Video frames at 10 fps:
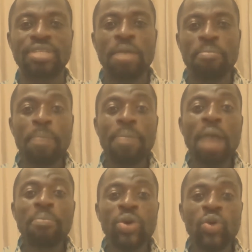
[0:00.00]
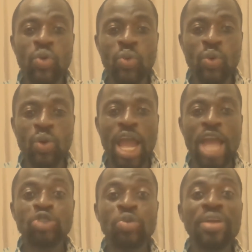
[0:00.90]
Meba behu
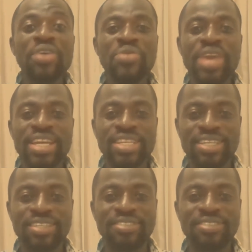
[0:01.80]
enyumiriwia yi.